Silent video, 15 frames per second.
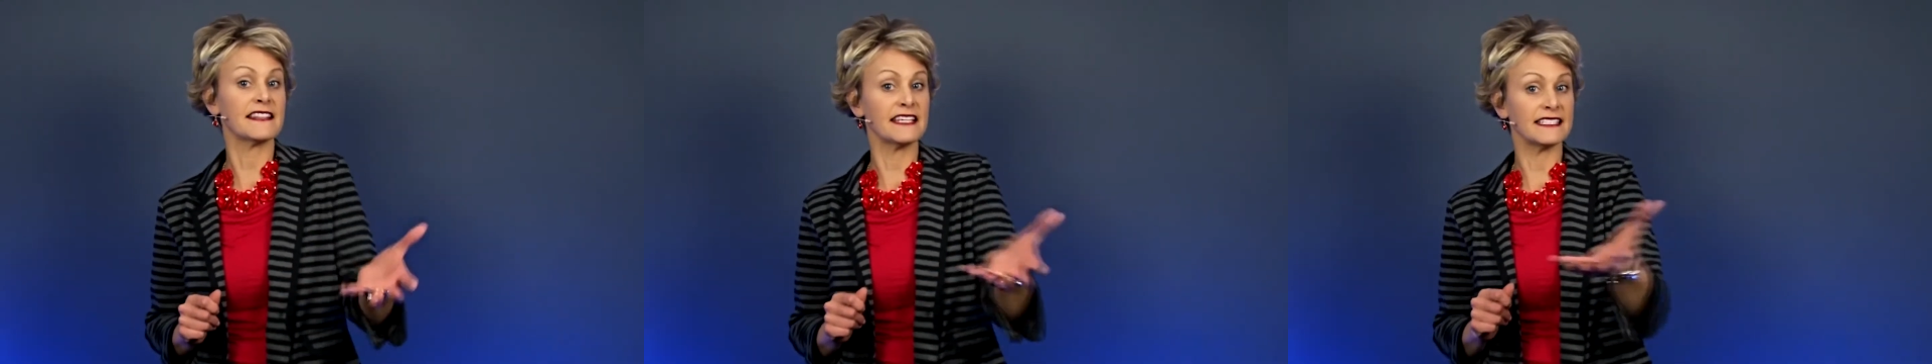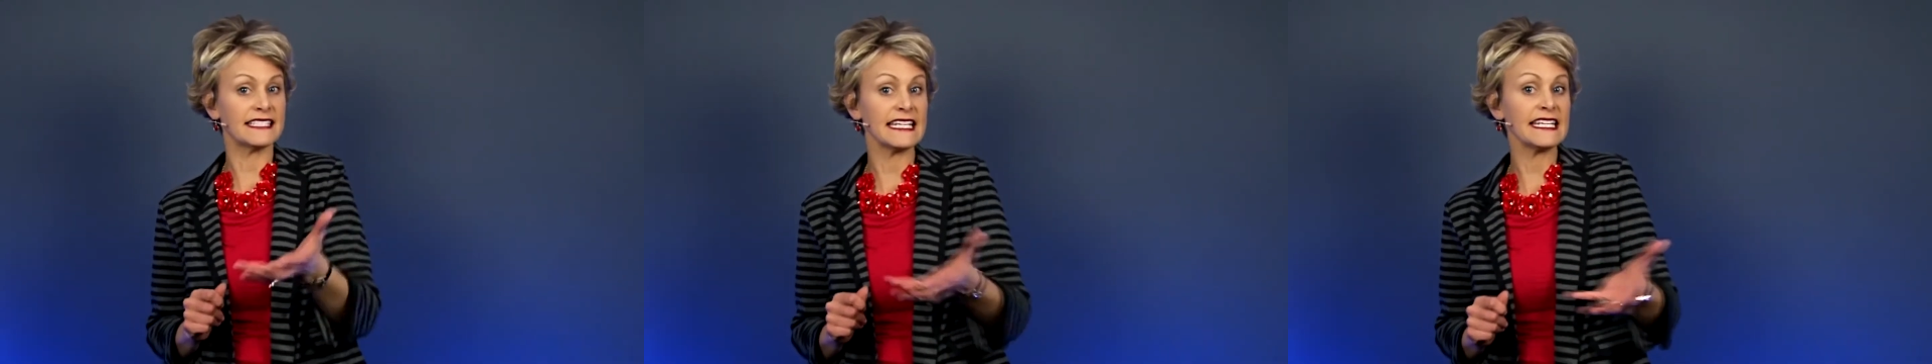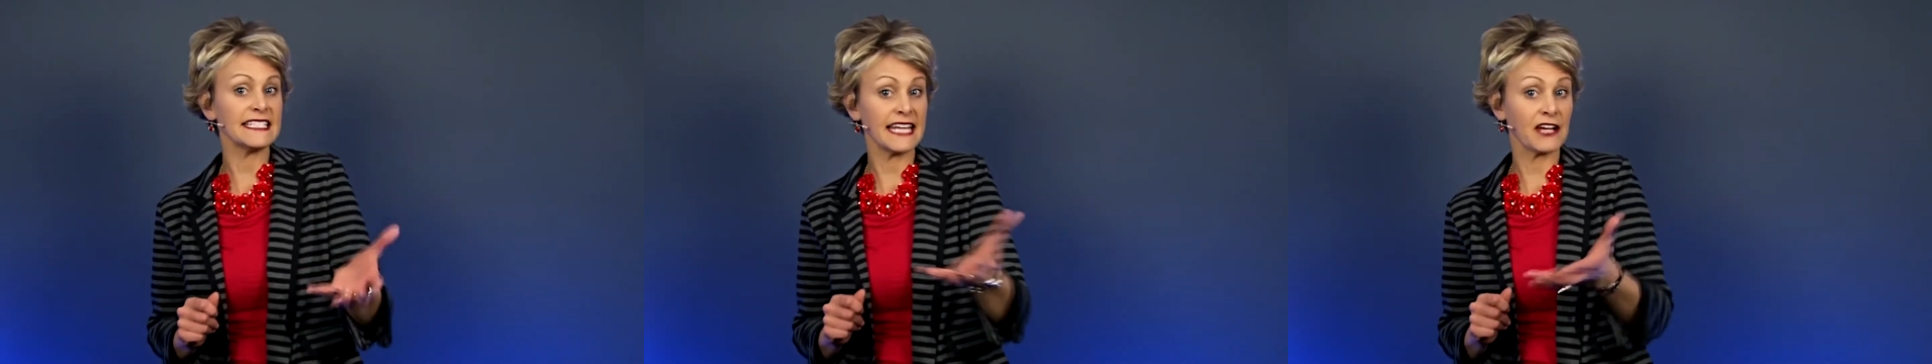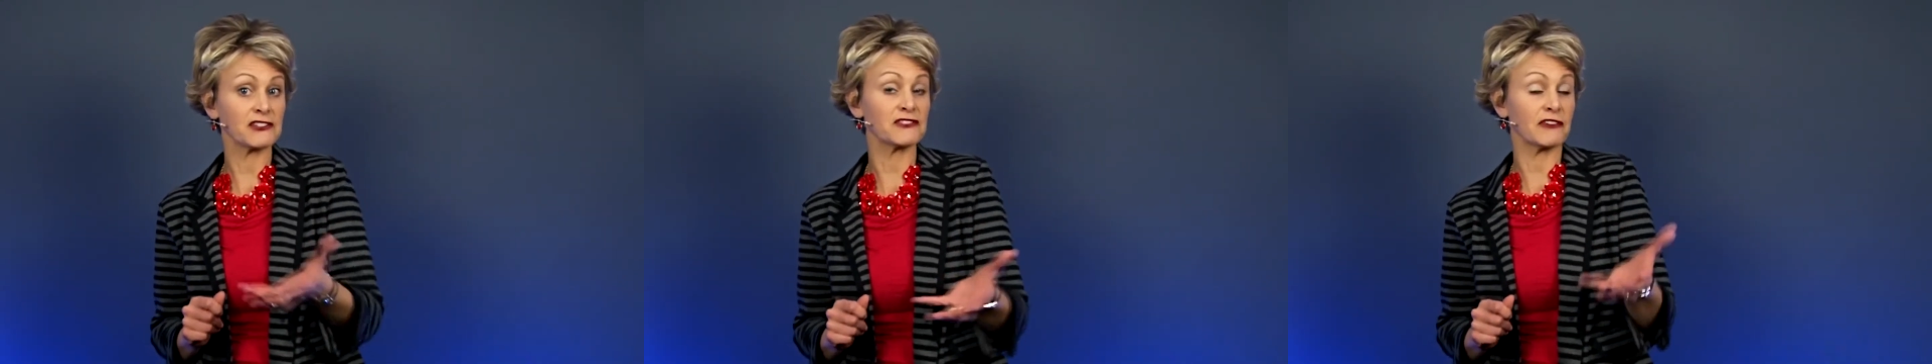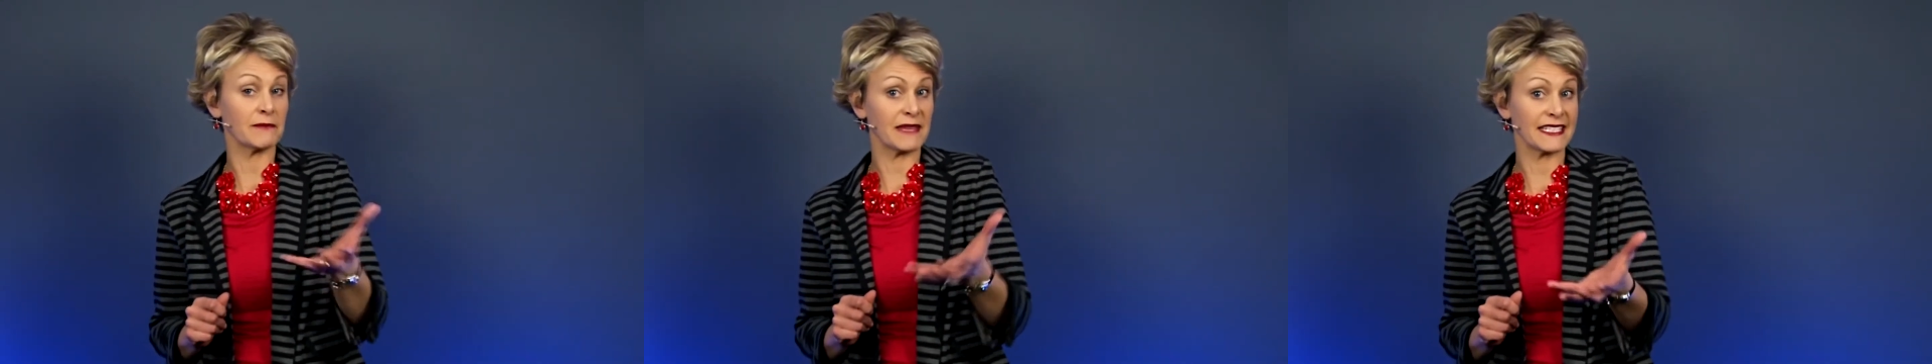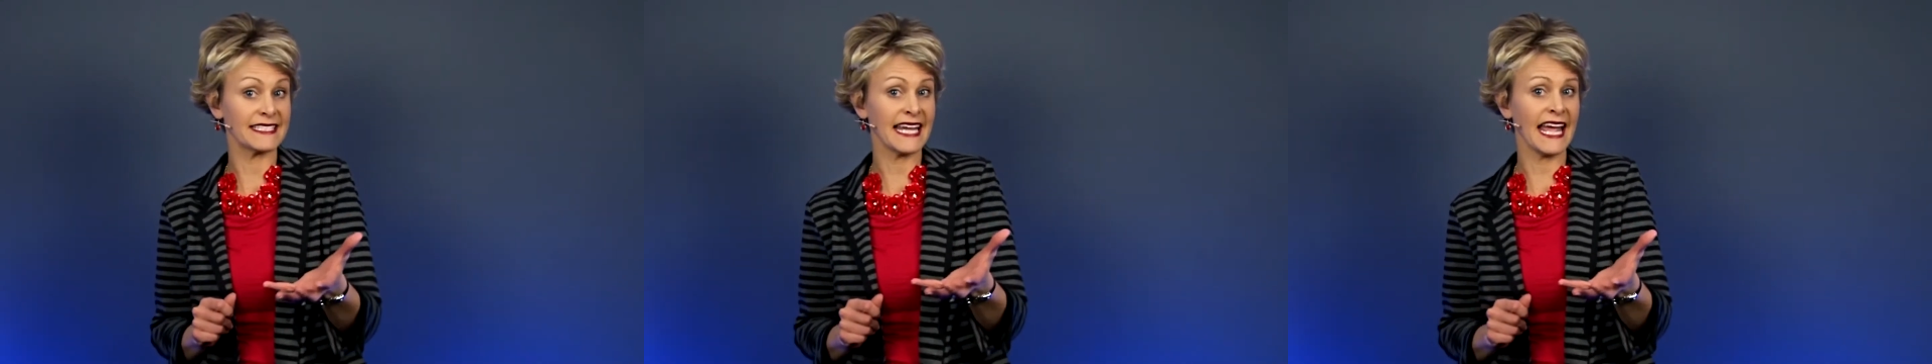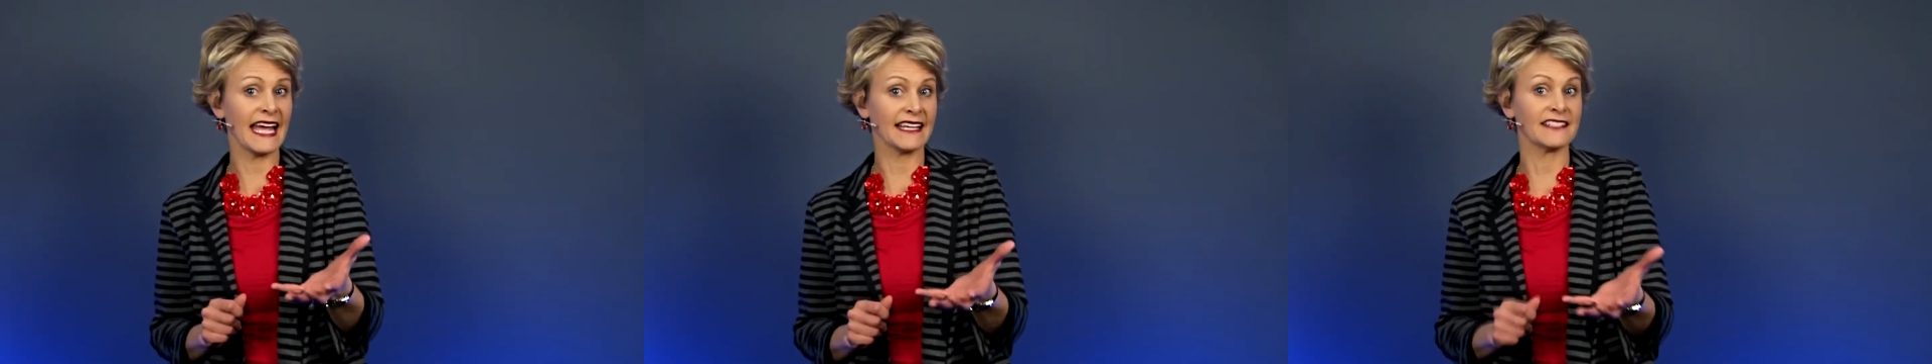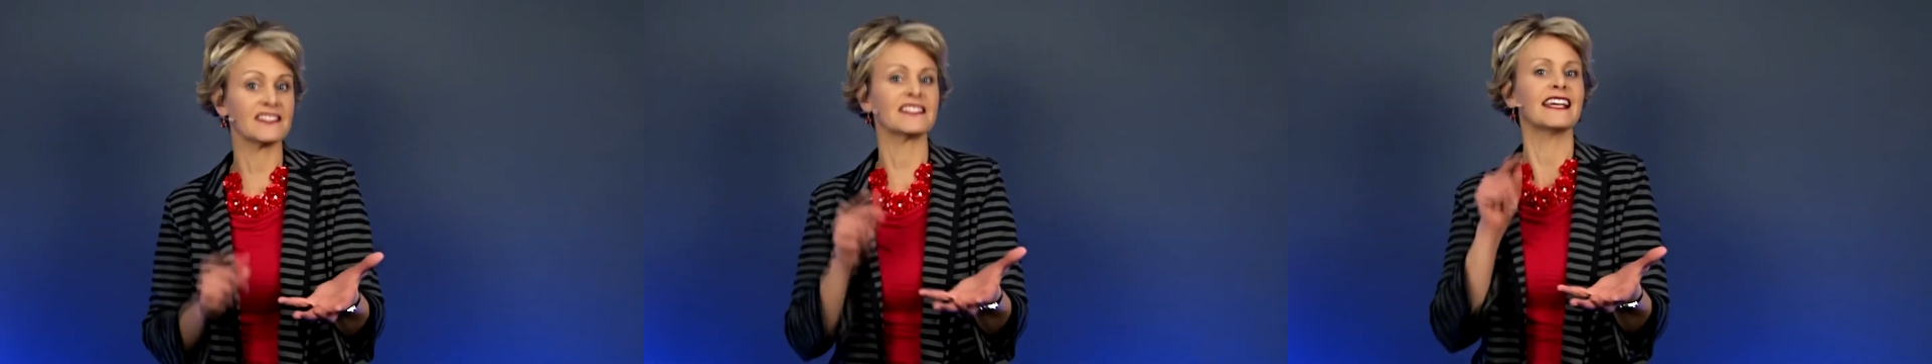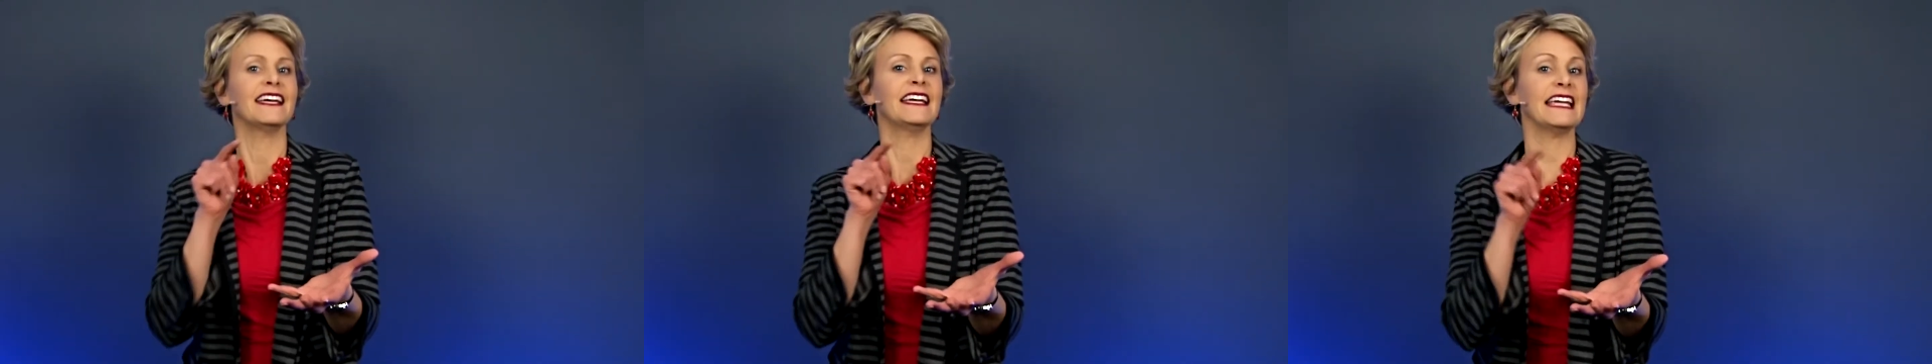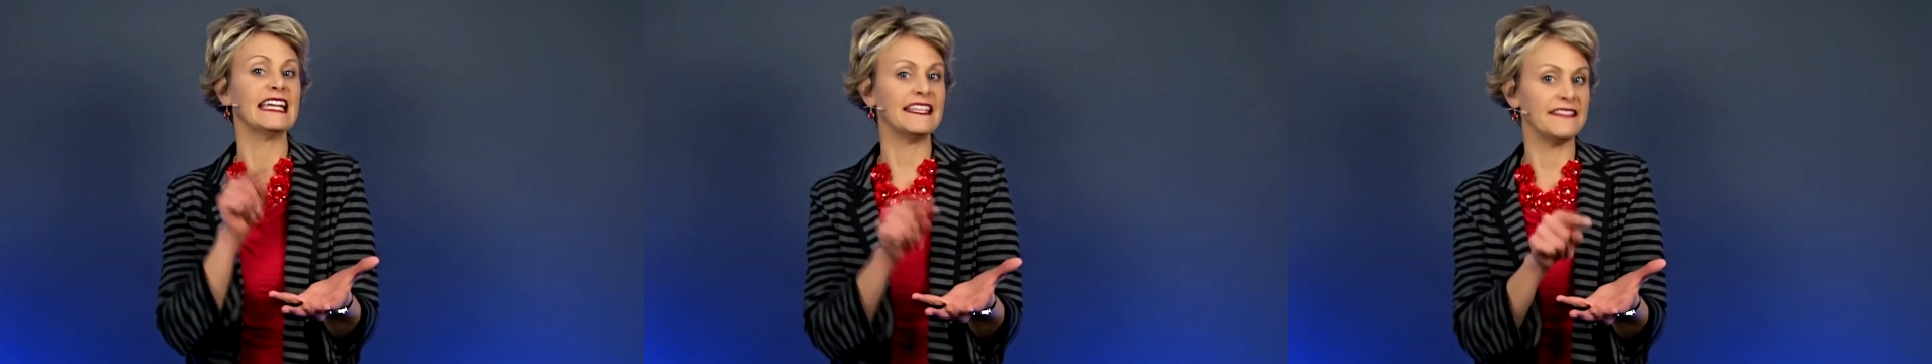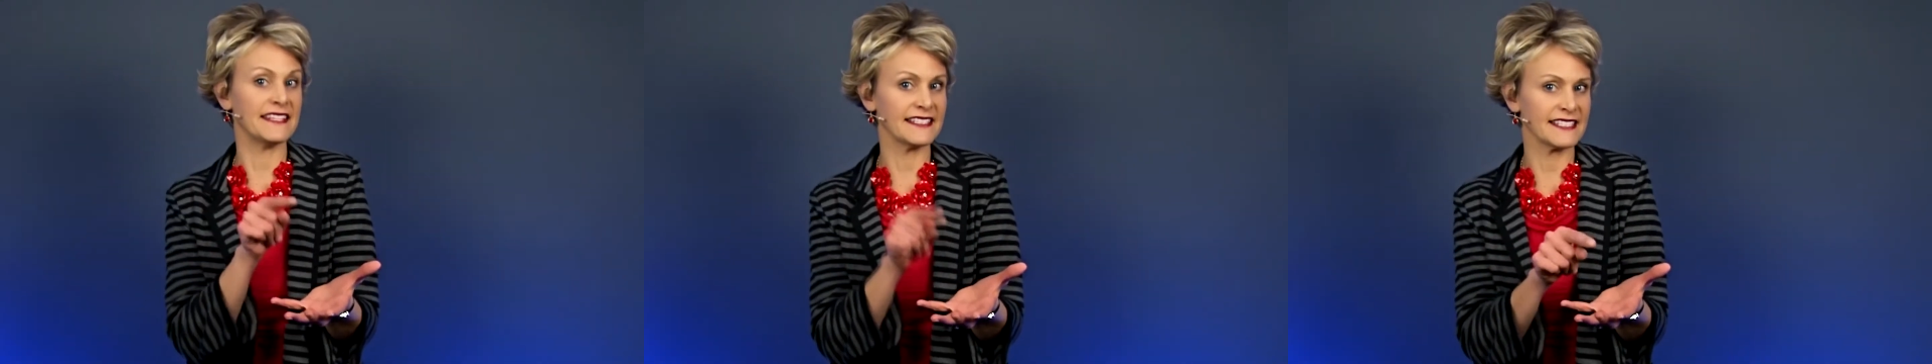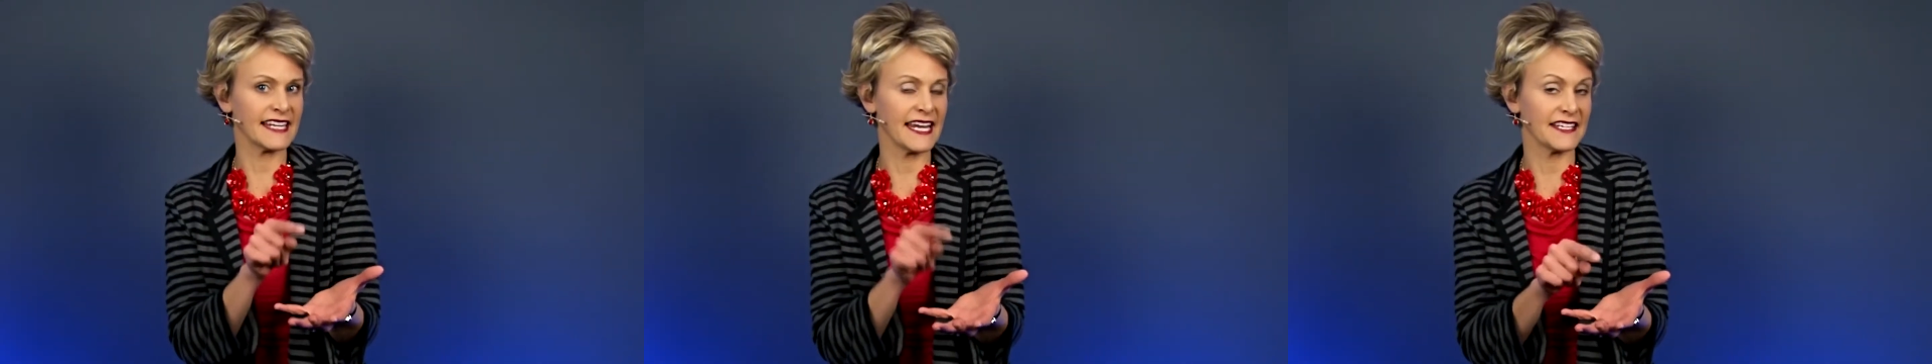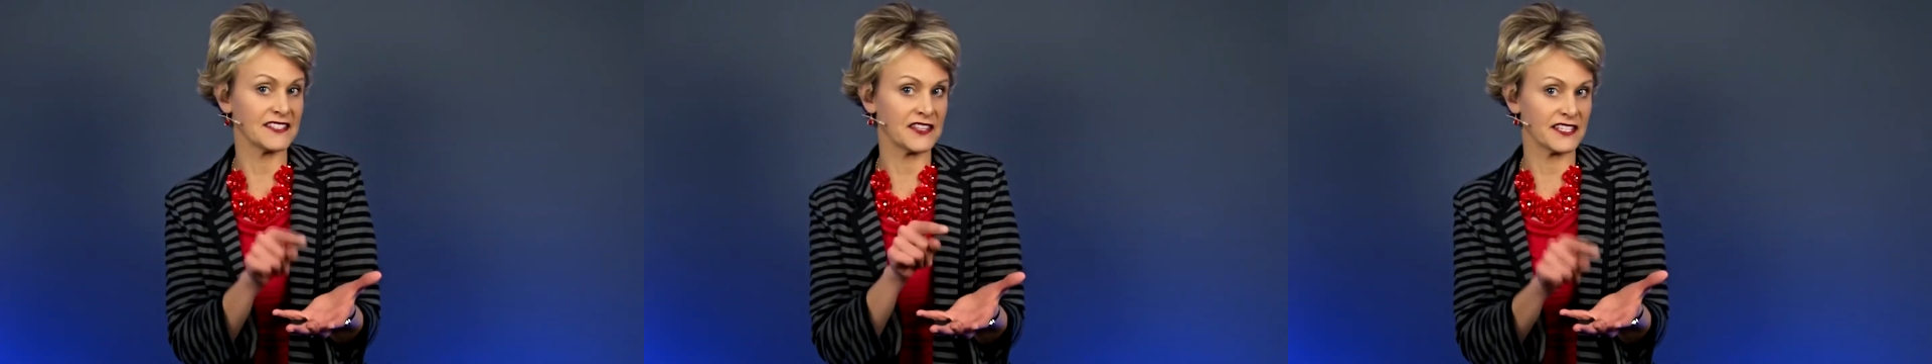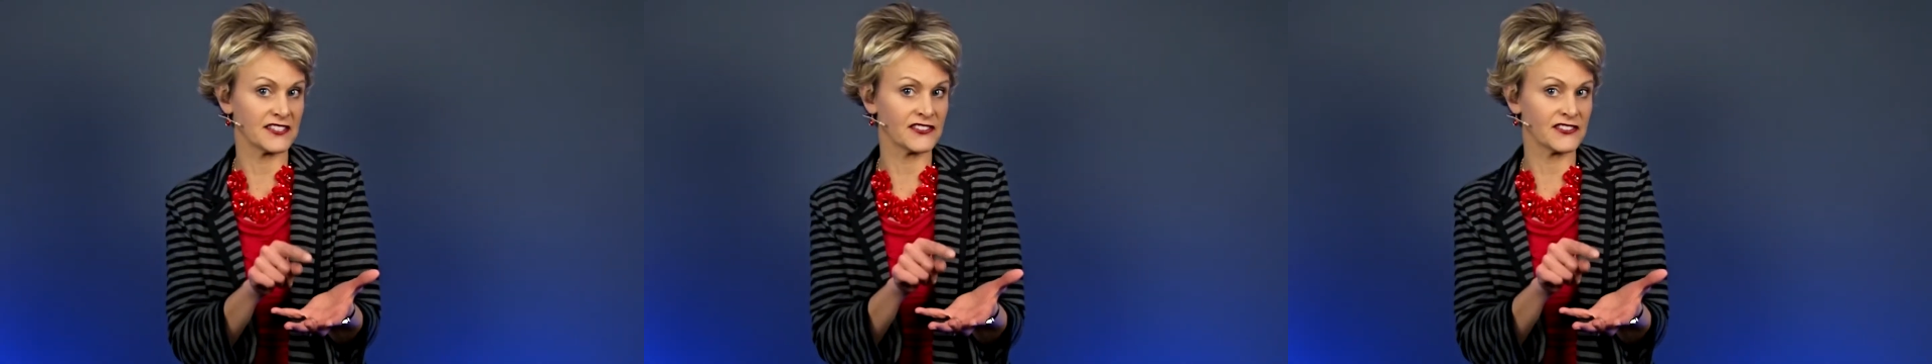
the details from the text, in this case the